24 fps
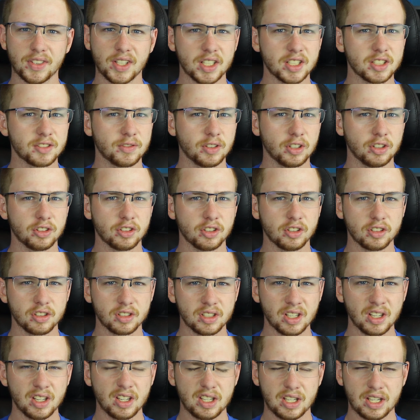dust
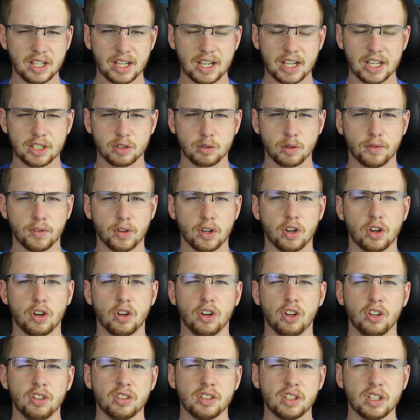filters, as with
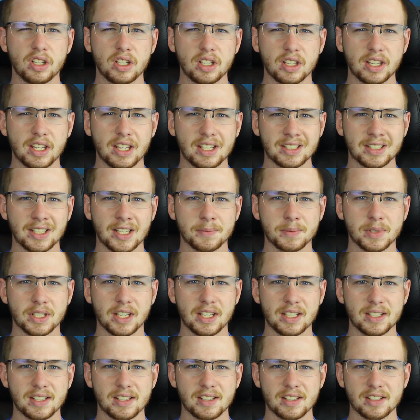all Case Labs
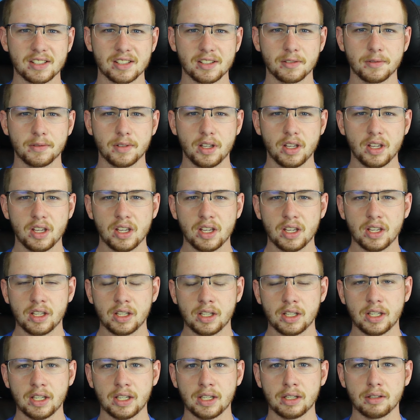cases,
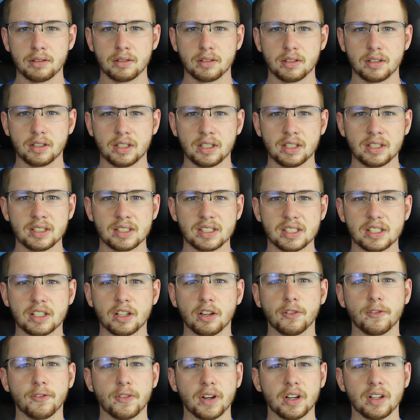it is
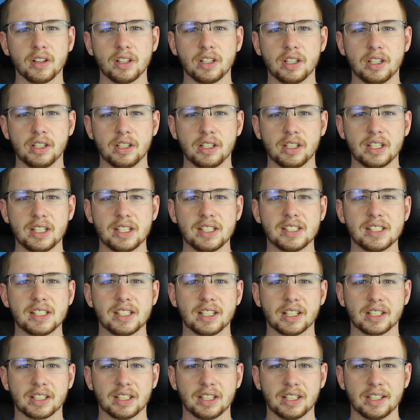still fairly easy
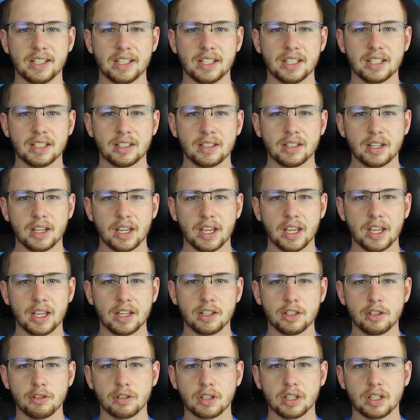to clean,
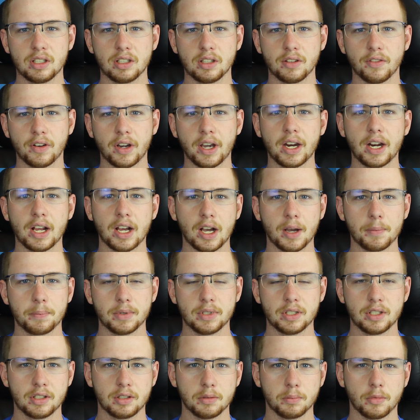and you can divide it up
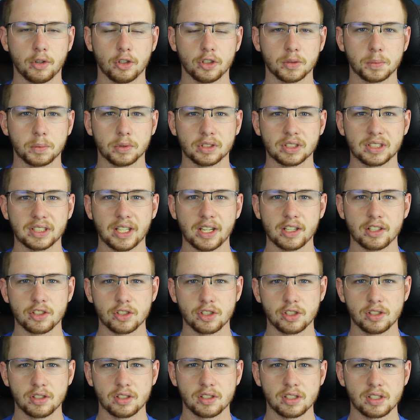into multiple
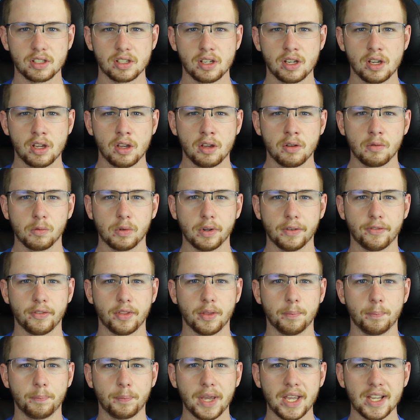sections, with the
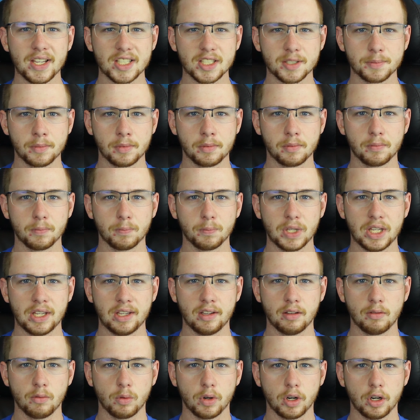basement
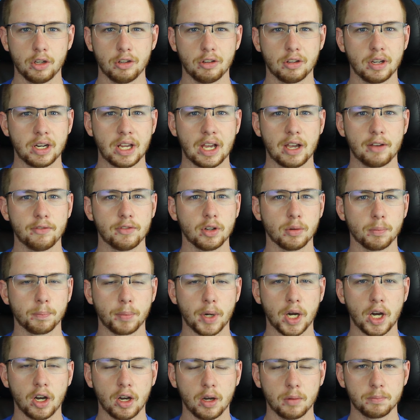being where you can have your
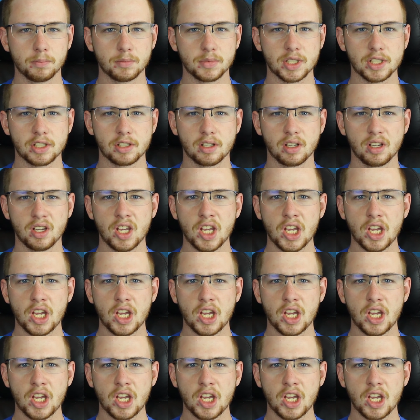pumps